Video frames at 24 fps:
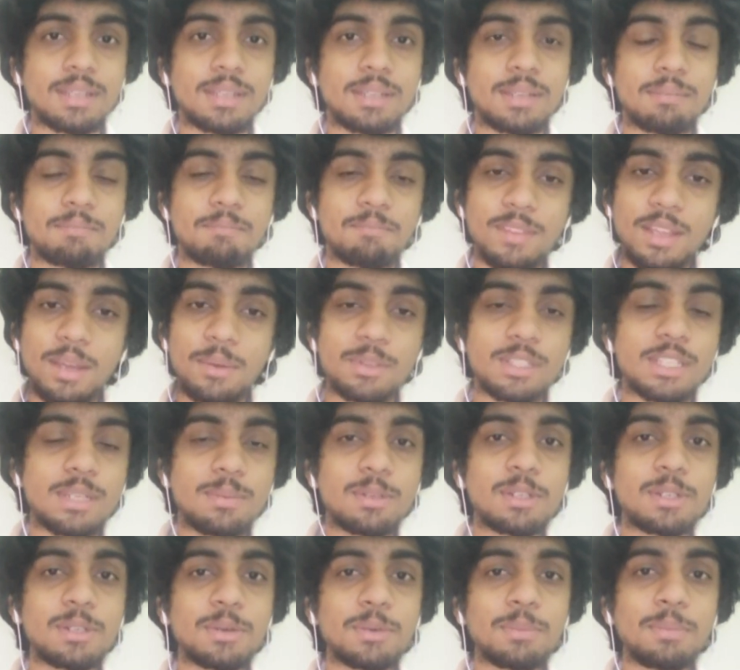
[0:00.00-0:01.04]
uh, I was
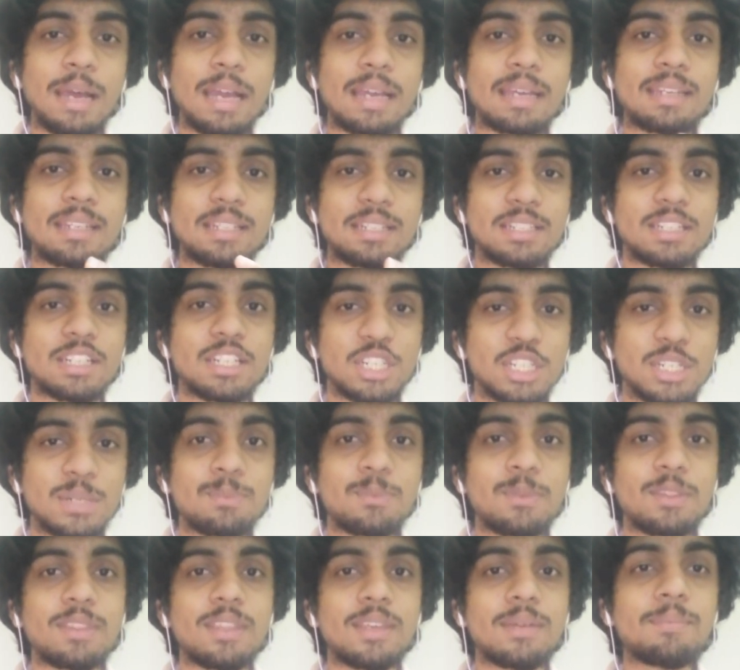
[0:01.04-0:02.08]
able to bag an
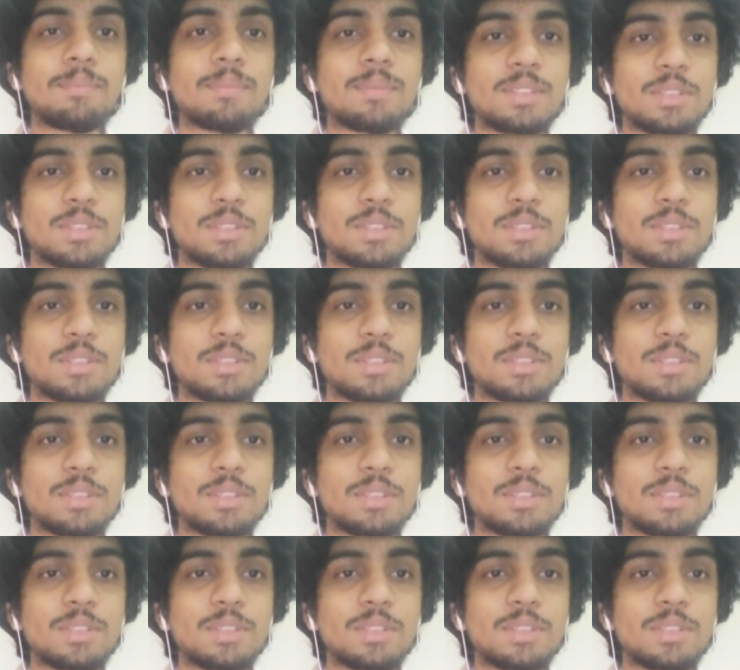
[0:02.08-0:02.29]
internship with them.